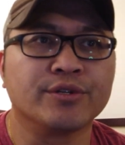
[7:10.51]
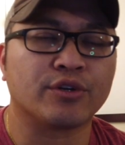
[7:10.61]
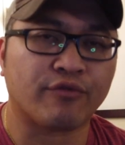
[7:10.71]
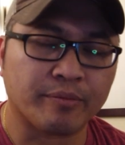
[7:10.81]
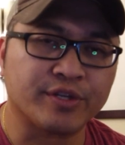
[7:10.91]

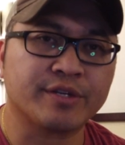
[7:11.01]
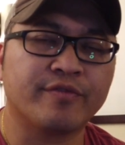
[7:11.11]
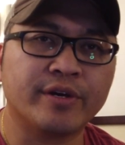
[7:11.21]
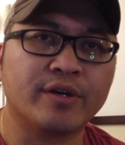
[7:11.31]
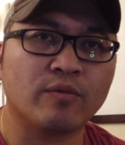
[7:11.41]
So from the
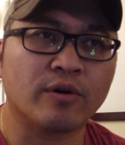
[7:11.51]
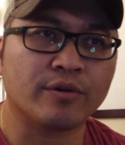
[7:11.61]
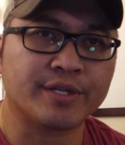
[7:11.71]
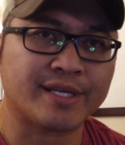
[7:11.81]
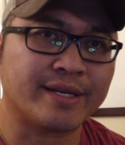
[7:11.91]
civilian
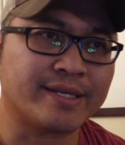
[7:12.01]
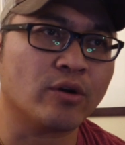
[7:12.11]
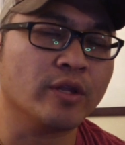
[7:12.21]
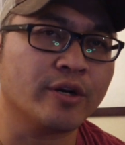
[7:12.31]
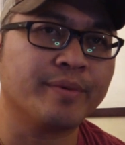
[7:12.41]
world, it's
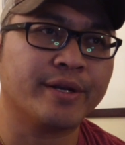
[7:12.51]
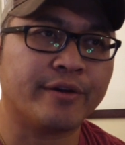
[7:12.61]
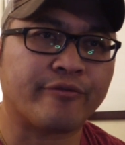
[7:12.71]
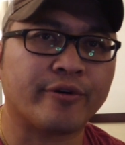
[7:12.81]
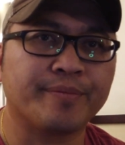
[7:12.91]
a little bit
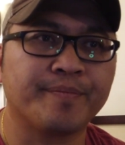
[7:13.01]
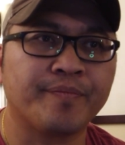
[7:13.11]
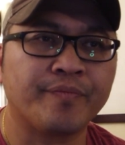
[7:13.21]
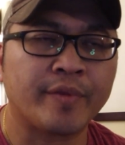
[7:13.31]
different.